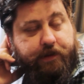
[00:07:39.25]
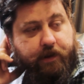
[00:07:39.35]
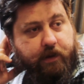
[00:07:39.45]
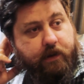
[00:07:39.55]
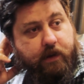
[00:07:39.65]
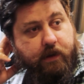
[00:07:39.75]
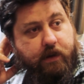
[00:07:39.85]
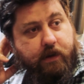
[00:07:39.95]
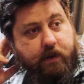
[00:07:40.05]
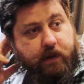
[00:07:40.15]
So
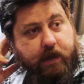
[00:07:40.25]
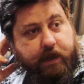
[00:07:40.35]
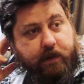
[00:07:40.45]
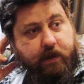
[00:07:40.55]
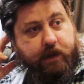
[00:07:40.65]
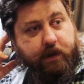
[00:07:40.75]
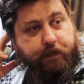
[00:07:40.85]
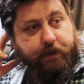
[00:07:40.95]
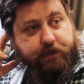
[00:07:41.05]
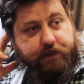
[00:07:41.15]
I need
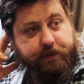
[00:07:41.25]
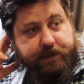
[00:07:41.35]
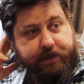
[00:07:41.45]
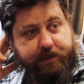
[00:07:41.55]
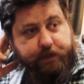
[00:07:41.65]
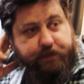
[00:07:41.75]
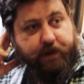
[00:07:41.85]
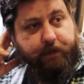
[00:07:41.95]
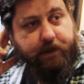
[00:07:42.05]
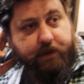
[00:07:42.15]
to build some systems
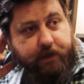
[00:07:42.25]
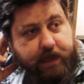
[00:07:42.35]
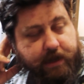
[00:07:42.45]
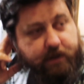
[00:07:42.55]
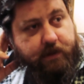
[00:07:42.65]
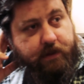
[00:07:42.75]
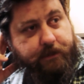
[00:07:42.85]
for him to do that.